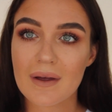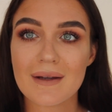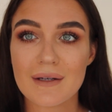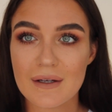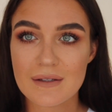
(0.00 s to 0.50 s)

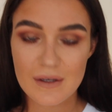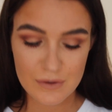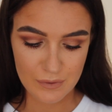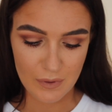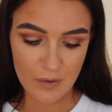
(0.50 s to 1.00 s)
And yes, I
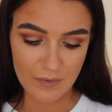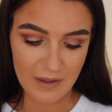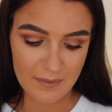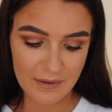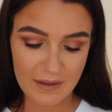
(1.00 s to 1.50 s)
do
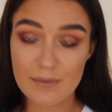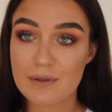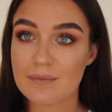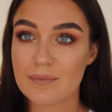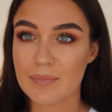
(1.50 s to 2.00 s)
overline my
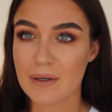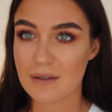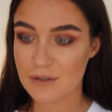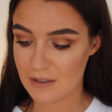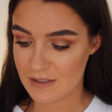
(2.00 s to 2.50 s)
lips,
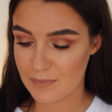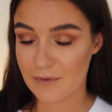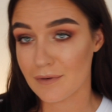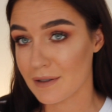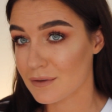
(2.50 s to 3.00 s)
but let's be
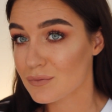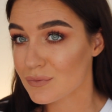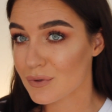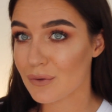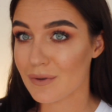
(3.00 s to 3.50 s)
real,
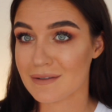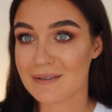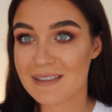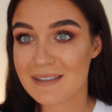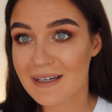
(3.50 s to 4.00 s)
who
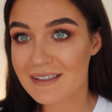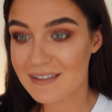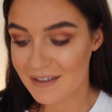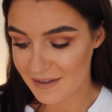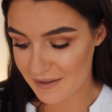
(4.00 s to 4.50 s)
doesn't these
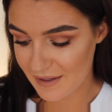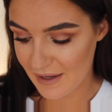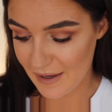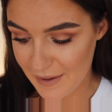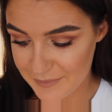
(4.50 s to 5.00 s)
days?
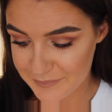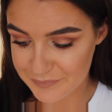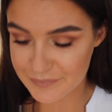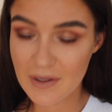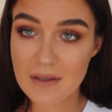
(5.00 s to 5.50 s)

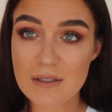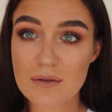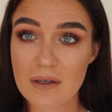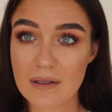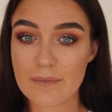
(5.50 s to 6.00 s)
Once
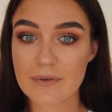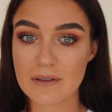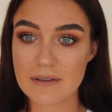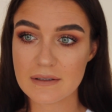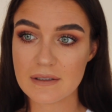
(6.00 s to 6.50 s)
you get lip
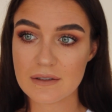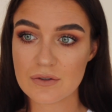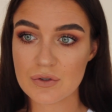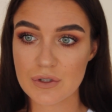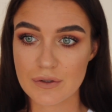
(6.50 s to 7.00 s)
fillers, and
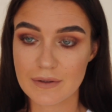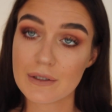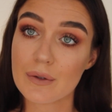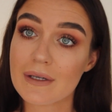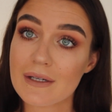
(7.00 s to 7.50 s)
then generally
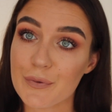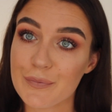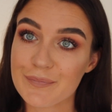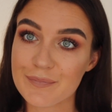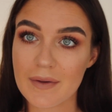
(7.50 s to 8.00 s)
you don't need to,
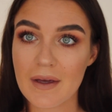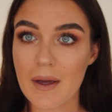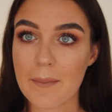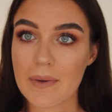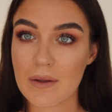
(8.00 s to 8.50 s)

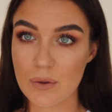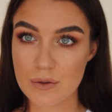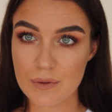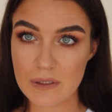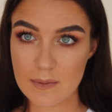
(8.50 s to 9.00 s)
but
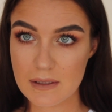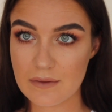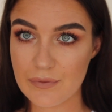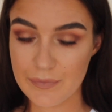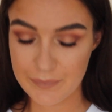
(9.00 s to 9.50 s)
those are
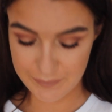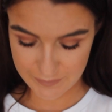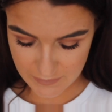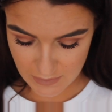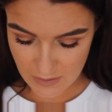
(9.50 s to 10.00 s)

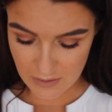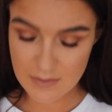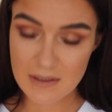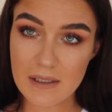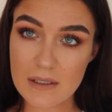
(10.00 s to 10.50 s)
expensive. And
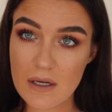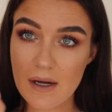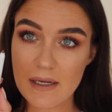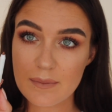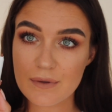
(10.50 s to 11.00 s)
I'm just take a
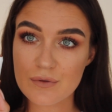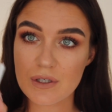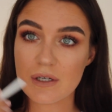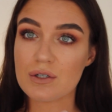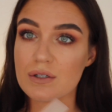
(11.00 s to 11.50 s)
tiny bit of
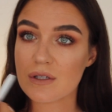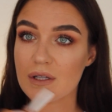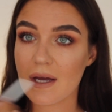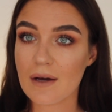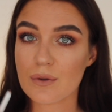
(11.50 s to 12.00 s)
cheek just in
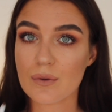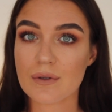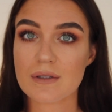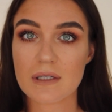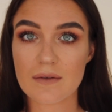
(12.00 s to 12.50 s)
the outer
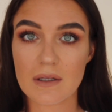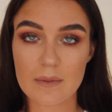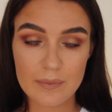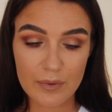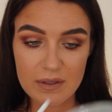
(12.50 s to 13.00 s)
corners to give a
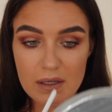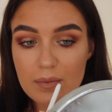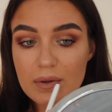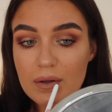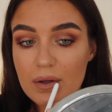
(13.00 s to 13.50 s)
little bit more
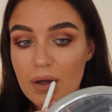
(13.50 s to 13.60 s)
depth.